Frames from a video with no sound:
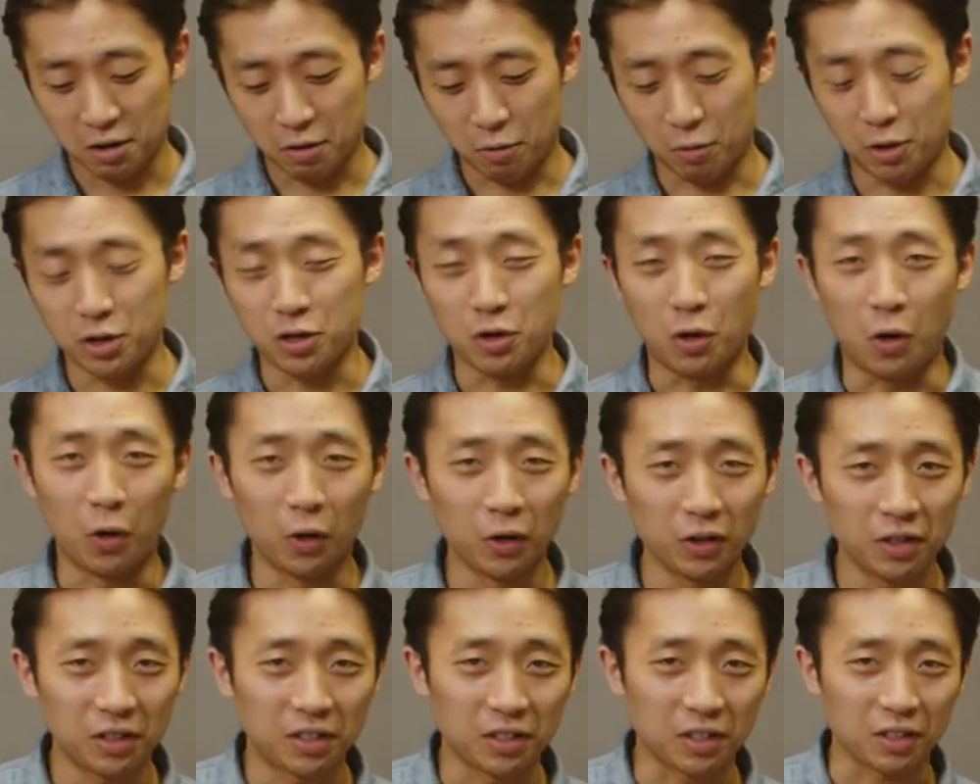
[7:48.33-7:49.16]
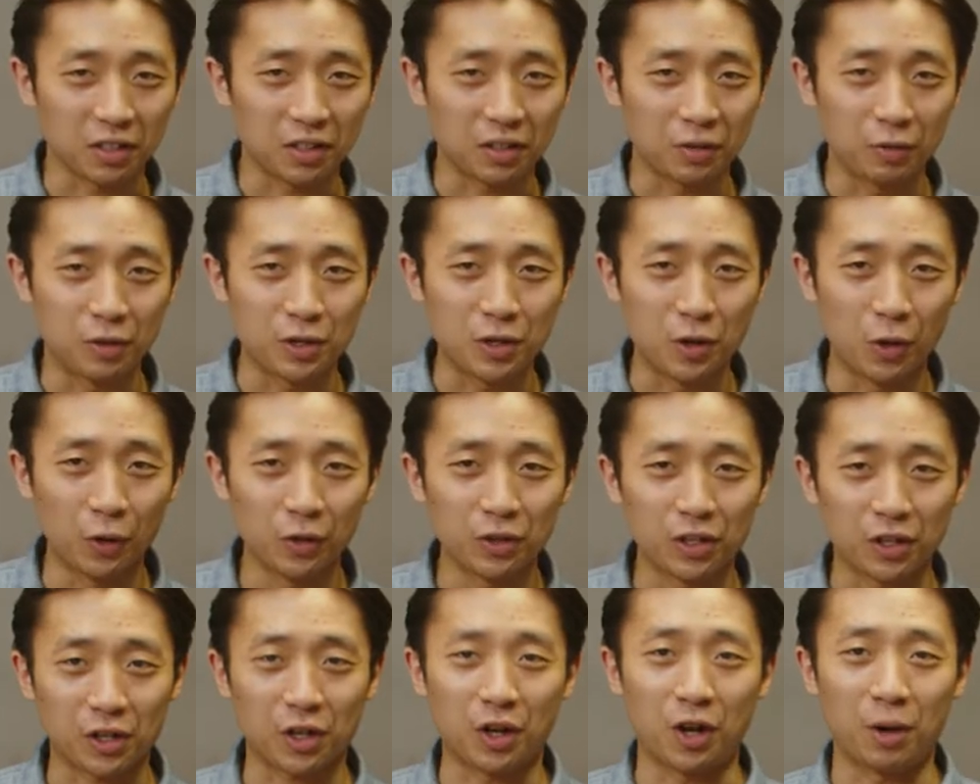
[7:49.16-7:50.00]
when you hold
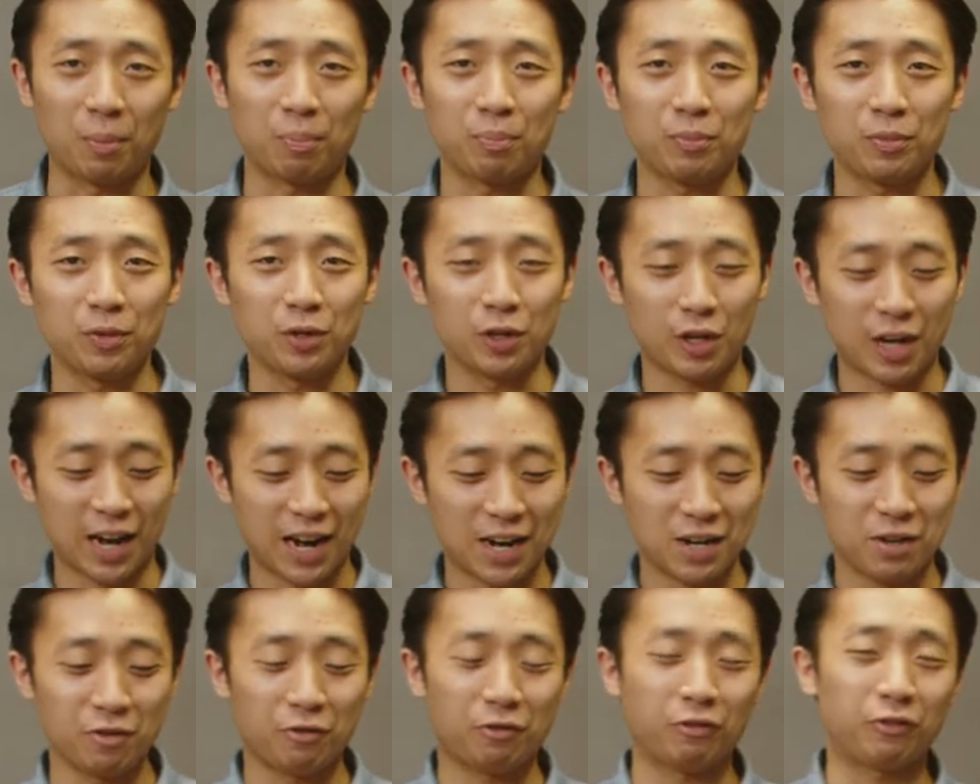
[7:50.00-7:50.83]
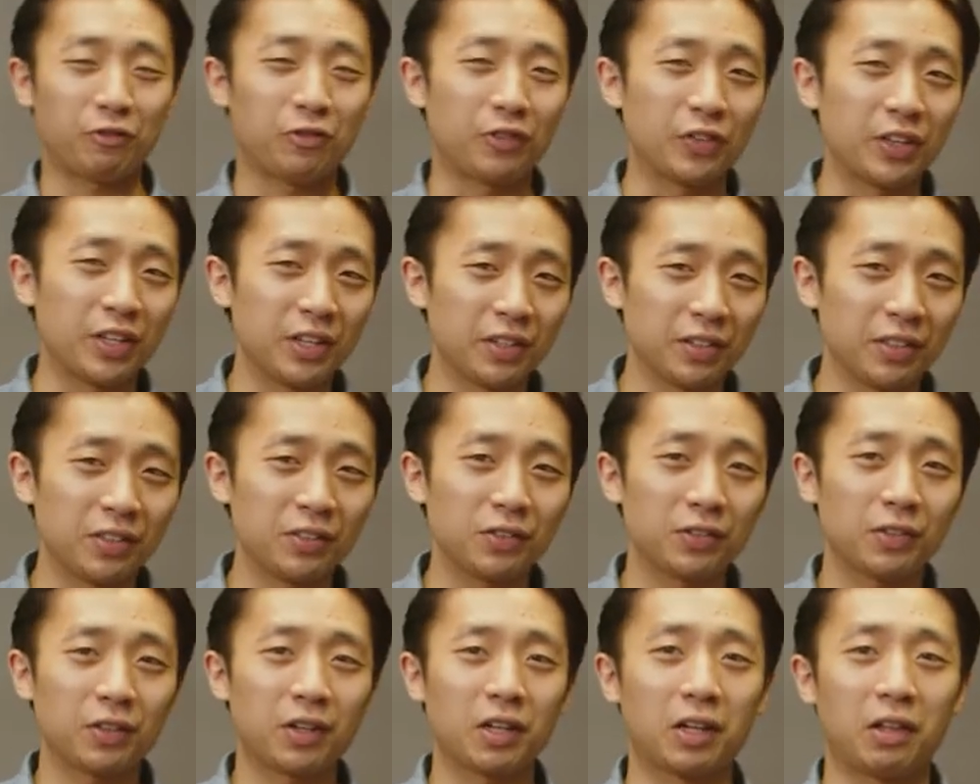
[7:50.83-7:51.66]
the cup, you kind of
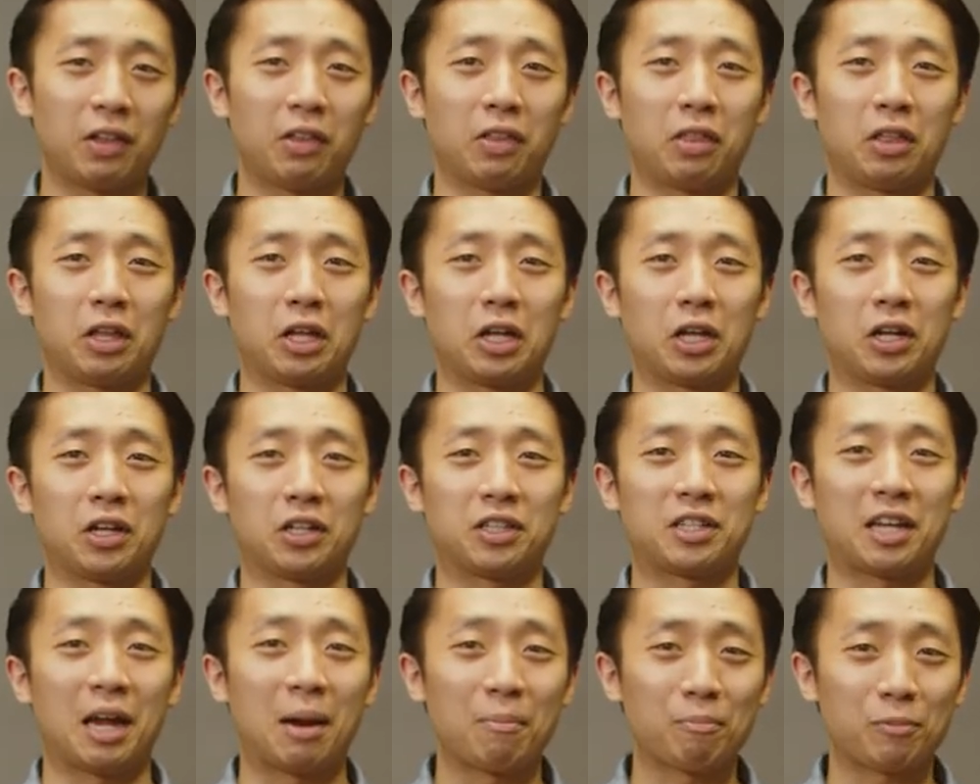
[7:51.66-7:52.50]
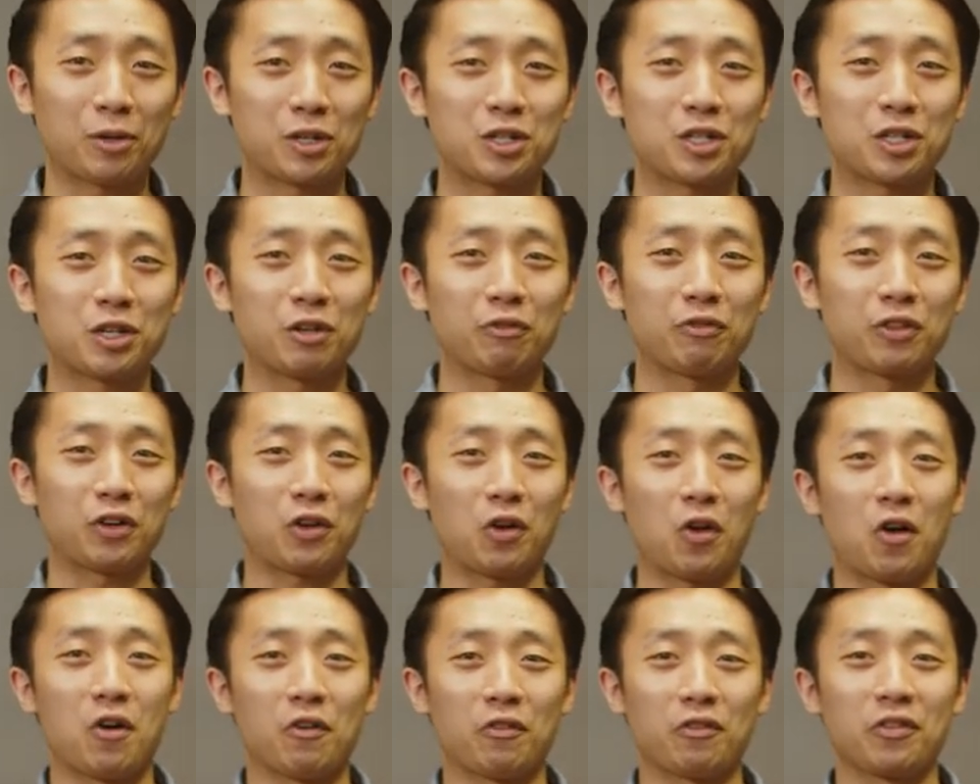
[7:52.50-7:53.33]
feel the temperature of the
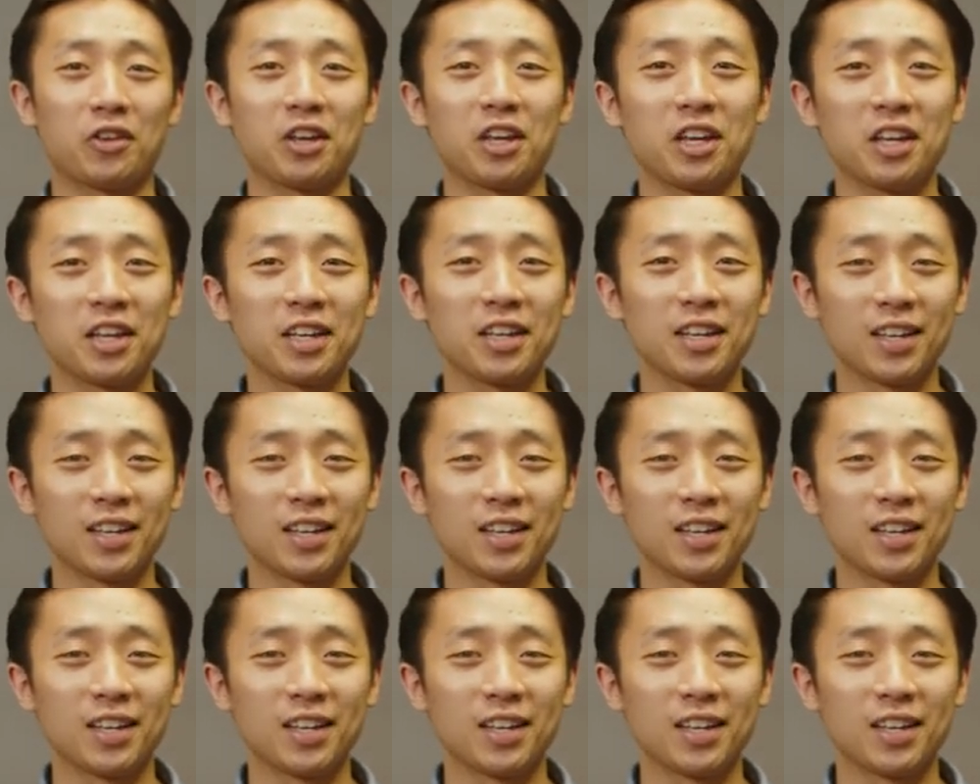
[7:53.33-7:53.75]
coffee.